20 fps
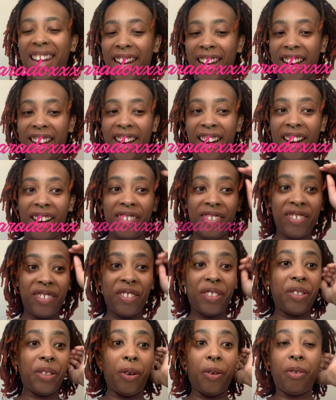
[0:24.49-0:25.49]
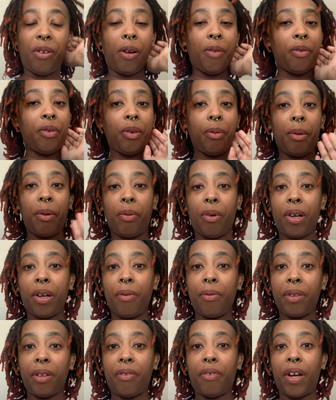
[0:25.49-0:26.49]
And I'm so grateful to be
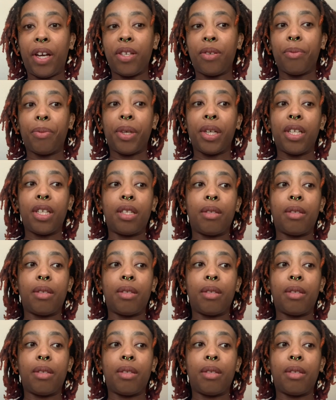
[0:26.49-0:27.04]
working with a fashion brand.